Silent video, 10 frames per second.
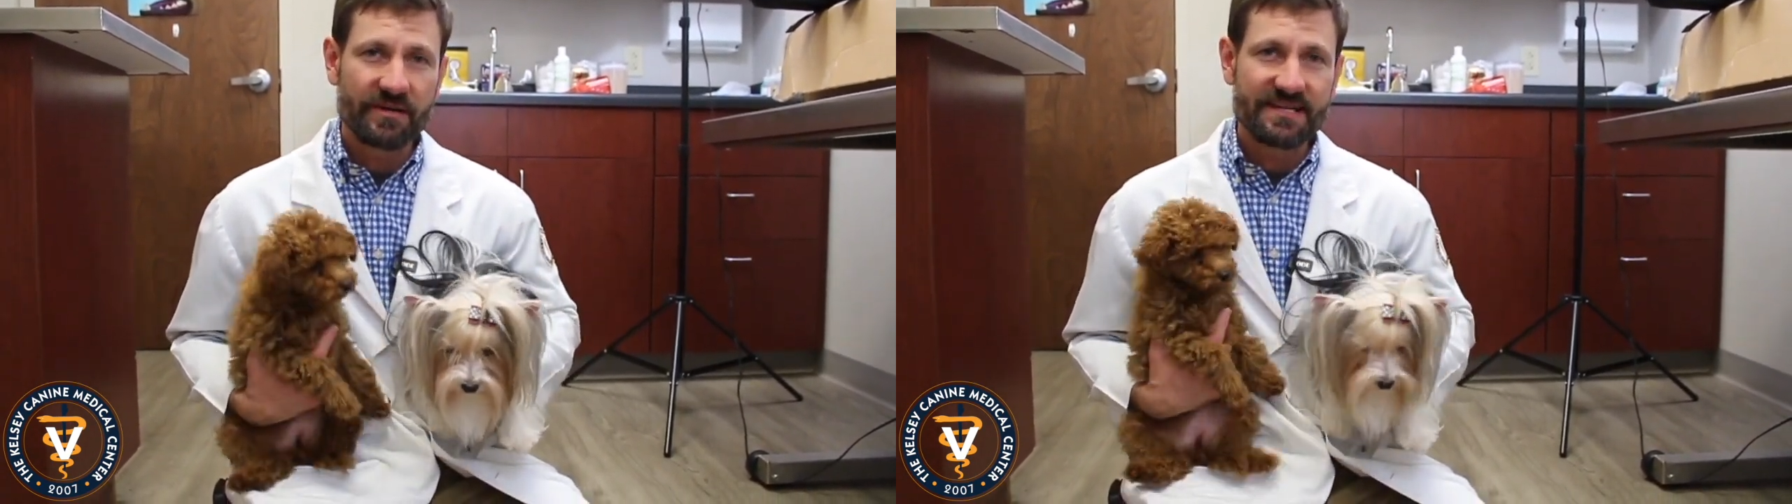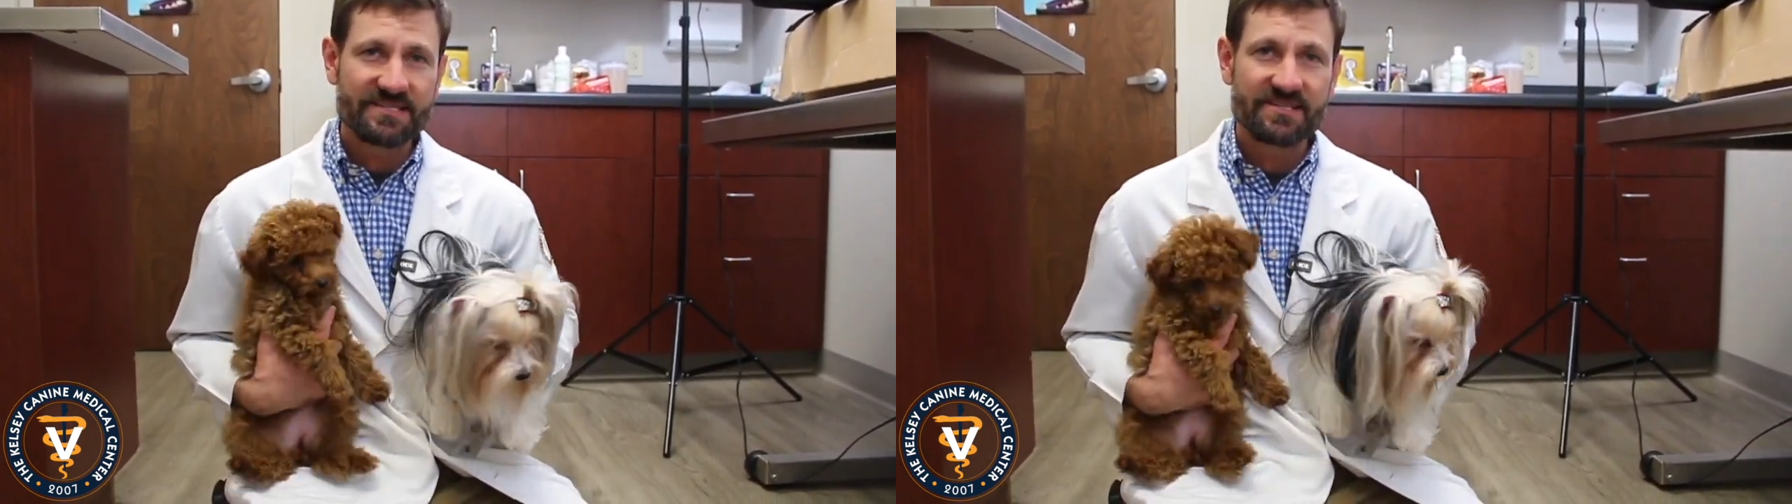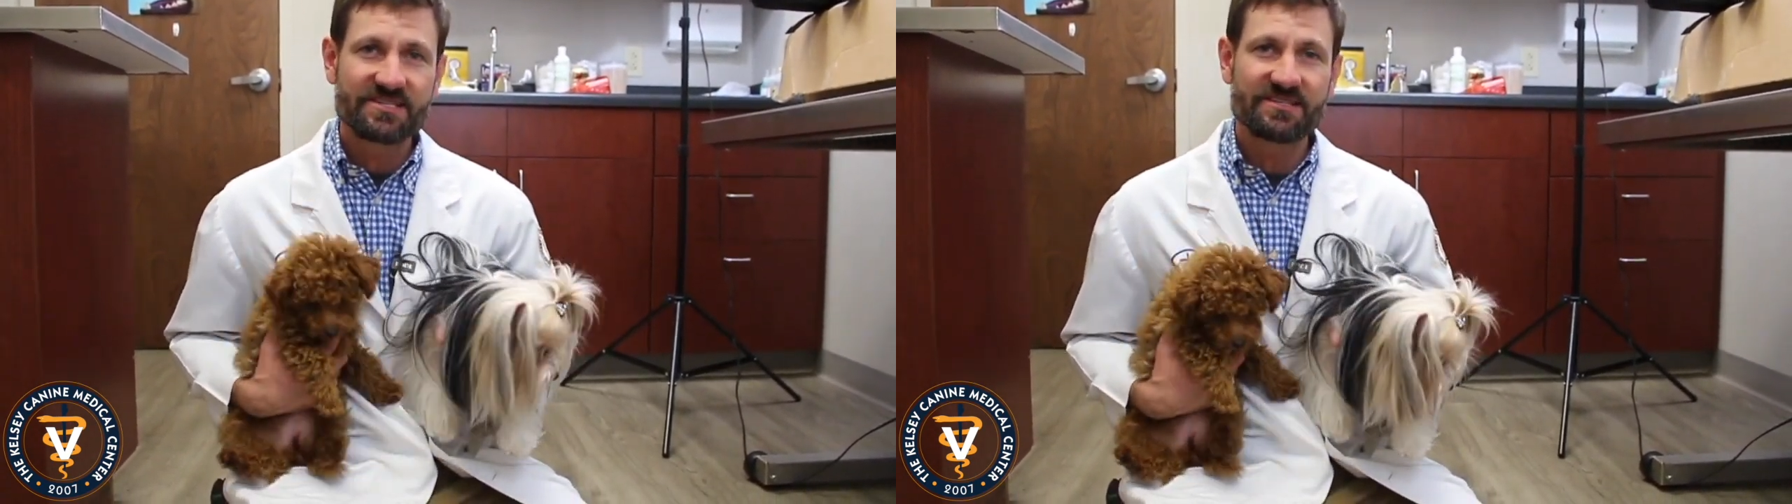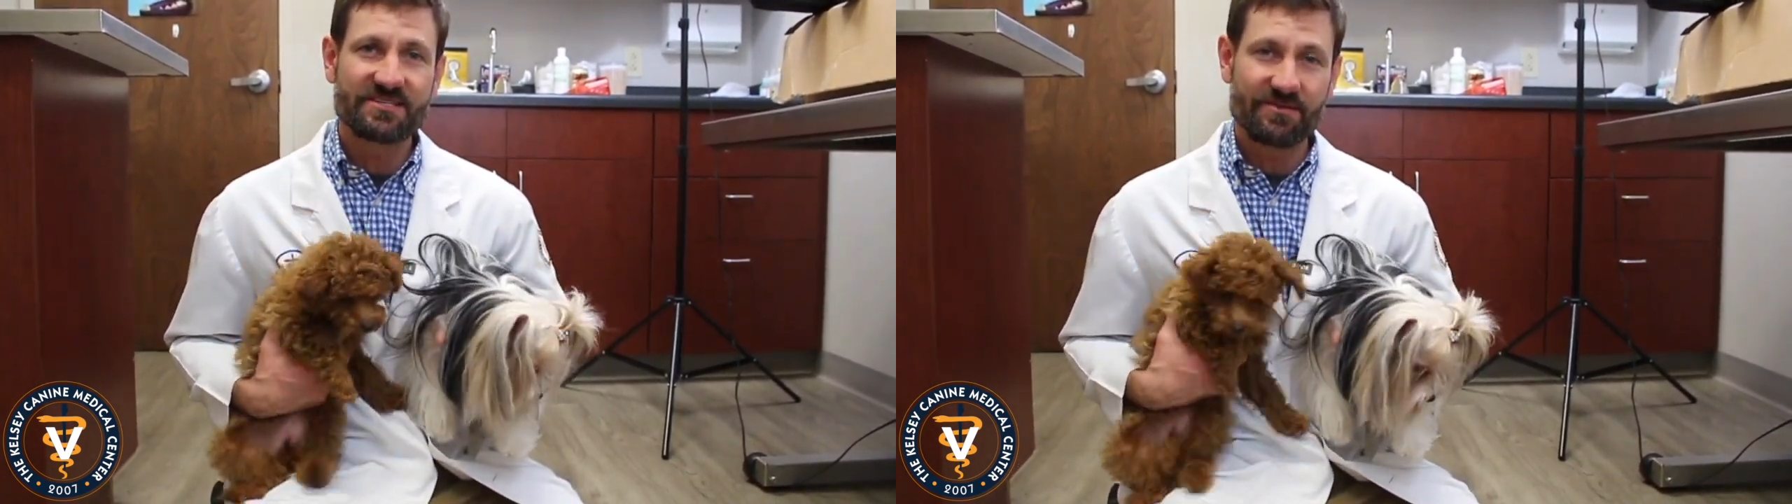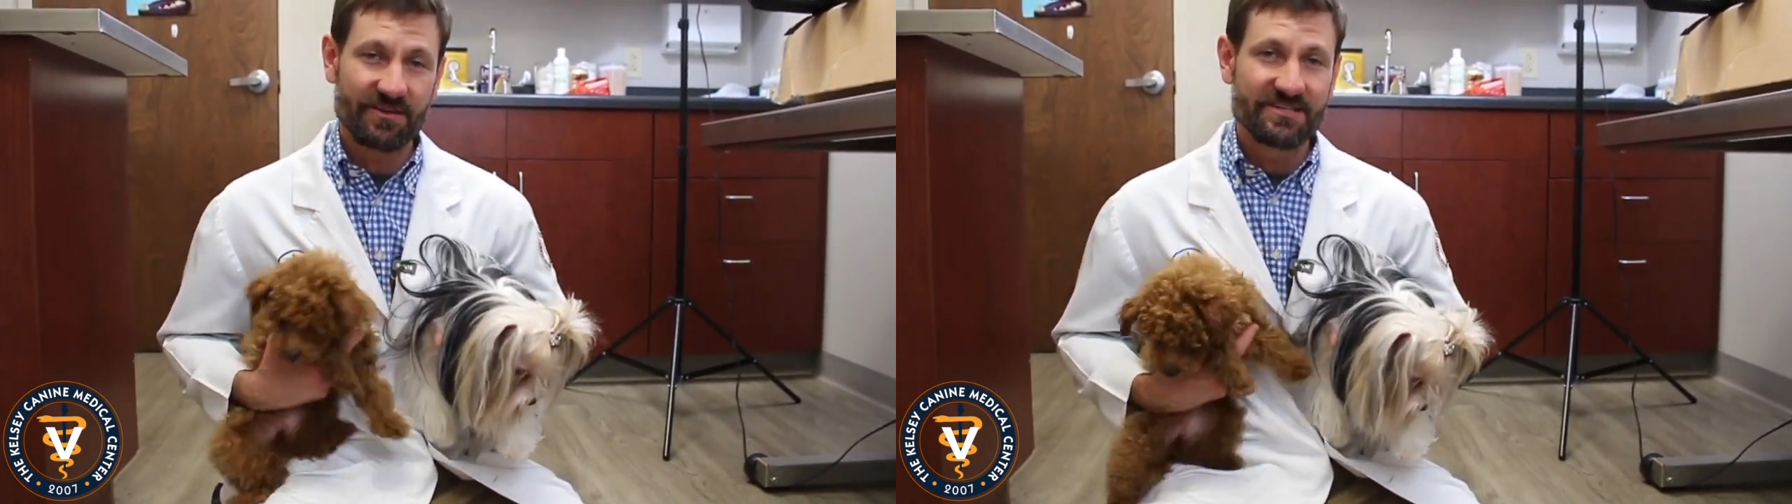basis,
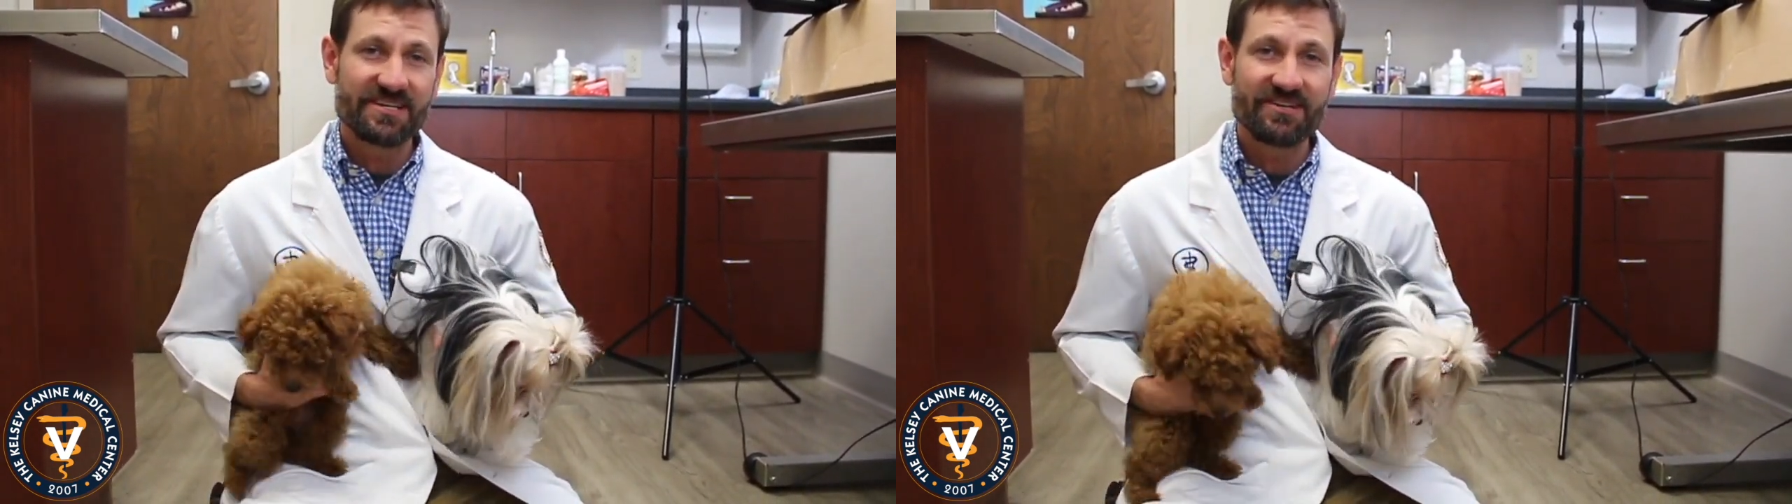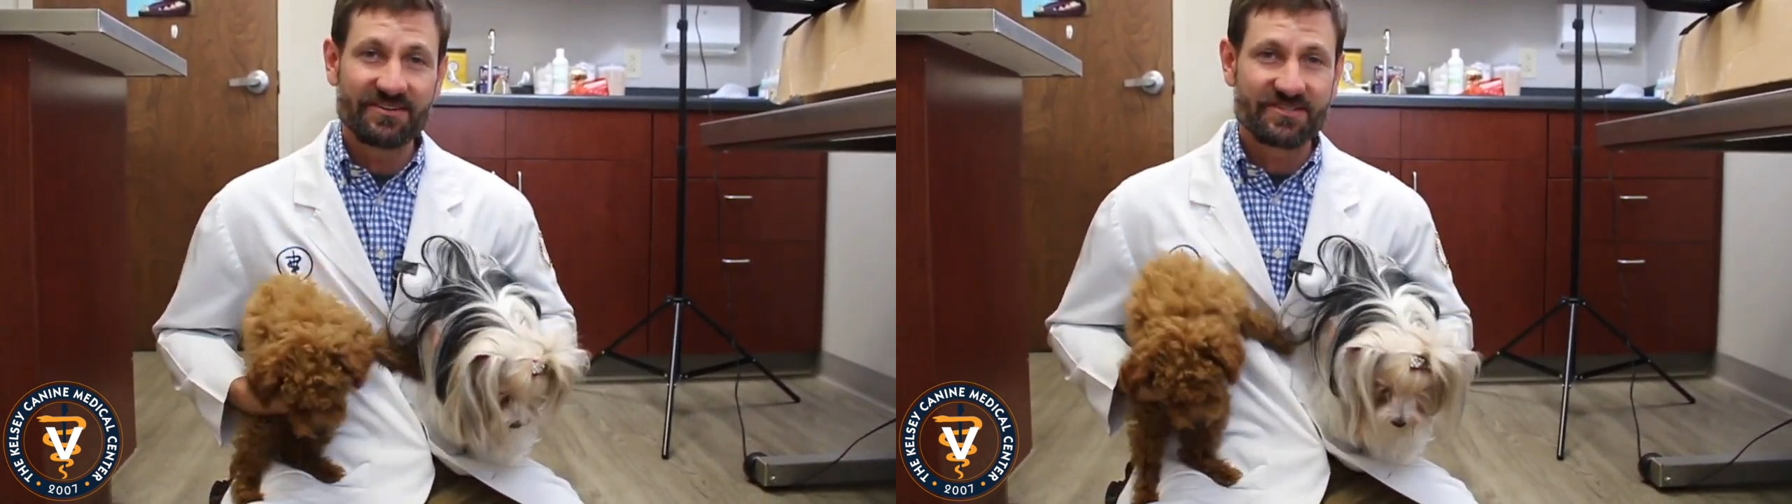so continue